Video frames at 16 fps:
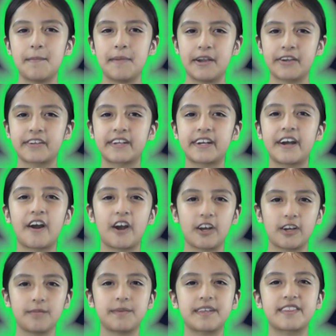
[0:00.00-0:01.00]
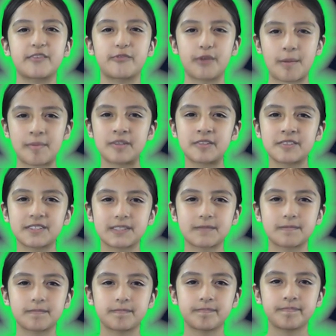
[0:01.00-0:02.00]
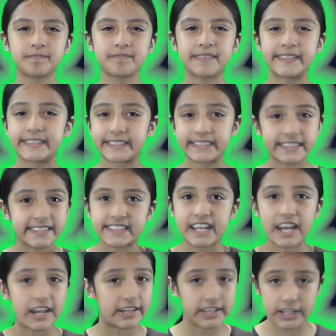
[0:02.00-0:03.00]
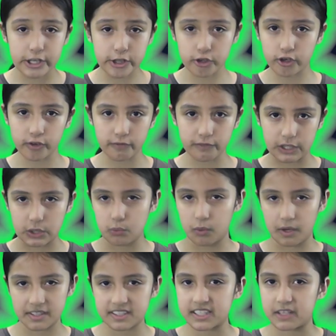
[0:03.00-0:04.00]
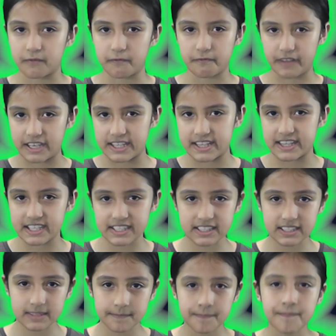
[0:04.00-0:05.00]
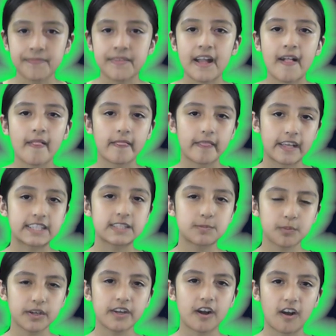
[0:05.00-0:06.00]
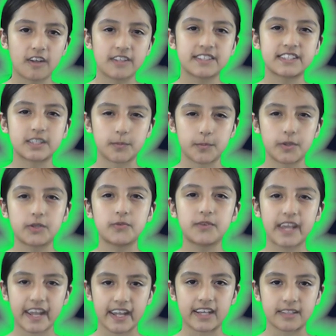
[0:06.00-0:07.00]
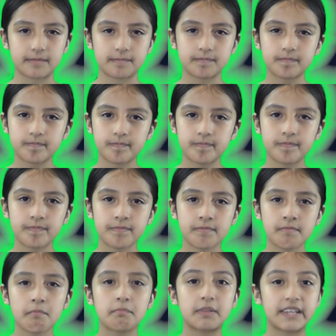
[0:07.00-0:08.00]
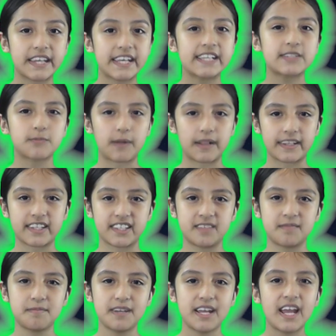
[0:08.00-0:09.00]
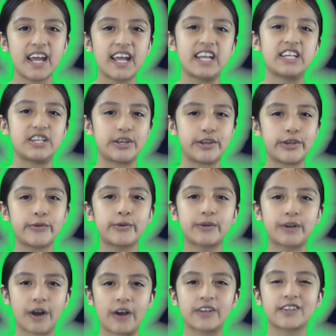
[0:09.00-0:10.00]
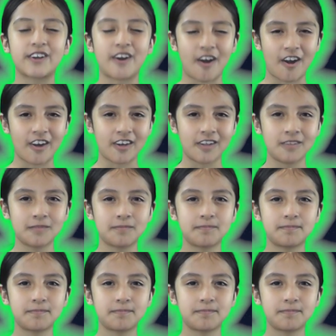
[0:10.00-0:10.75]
America arming the rebels. Since neither of you want to defend this, let's bring on someone who can. Please welcome Neocon Carl.